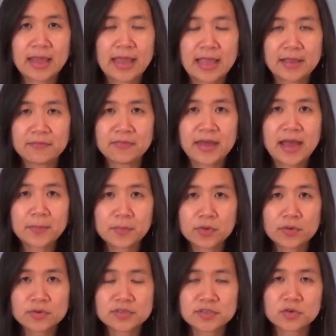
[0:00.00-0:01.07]
If that
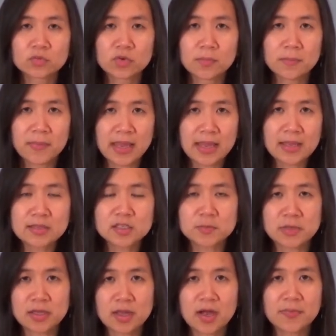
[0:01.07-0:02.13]
person remains
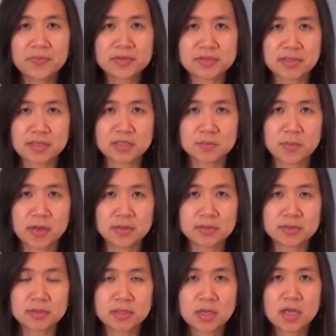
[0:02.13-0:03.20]
beyond the 6
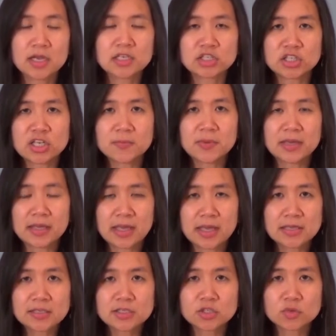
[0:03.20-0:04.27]
months, she
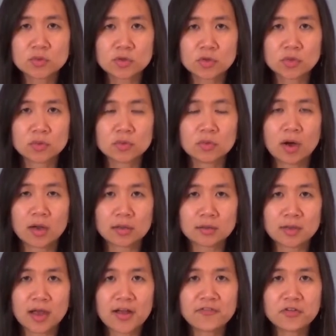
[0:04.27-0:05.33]
begins to accrue
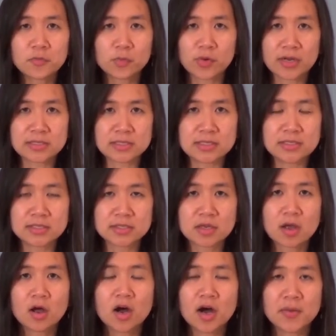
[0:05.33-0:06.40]
unlawful presence
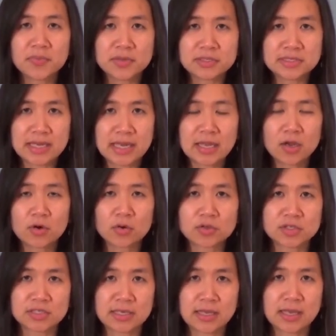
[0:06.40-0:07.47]
on the day her
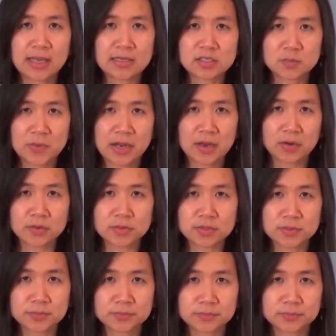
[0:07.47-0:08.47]
stay expires.